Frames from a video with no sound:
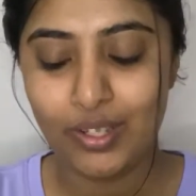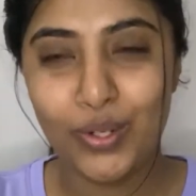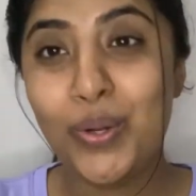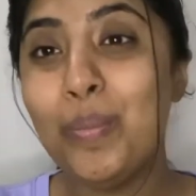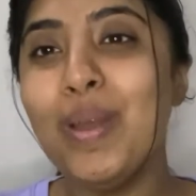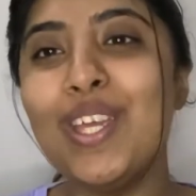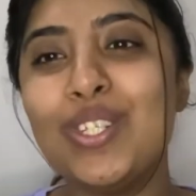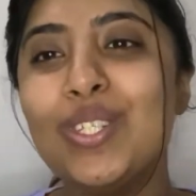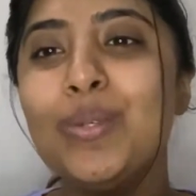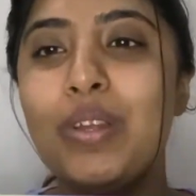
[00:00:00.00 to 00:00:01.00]
no
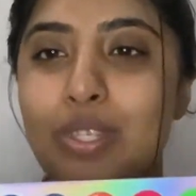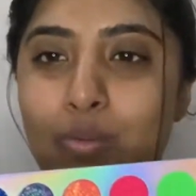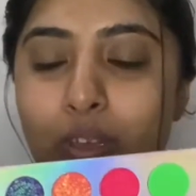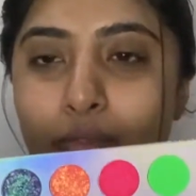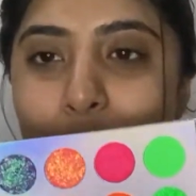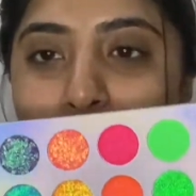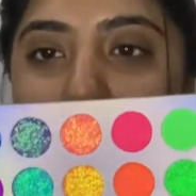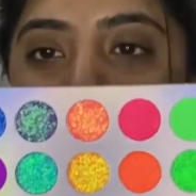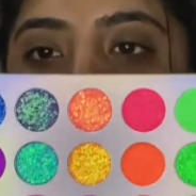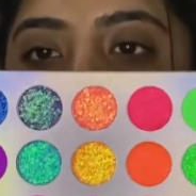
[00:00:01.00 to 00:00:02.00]
patience whatsoever.
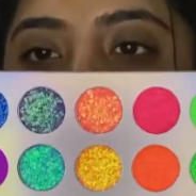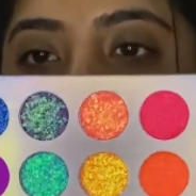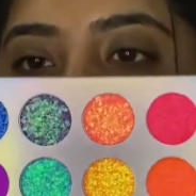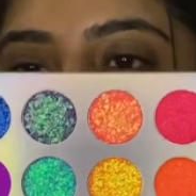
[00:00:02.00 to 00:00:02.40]
These are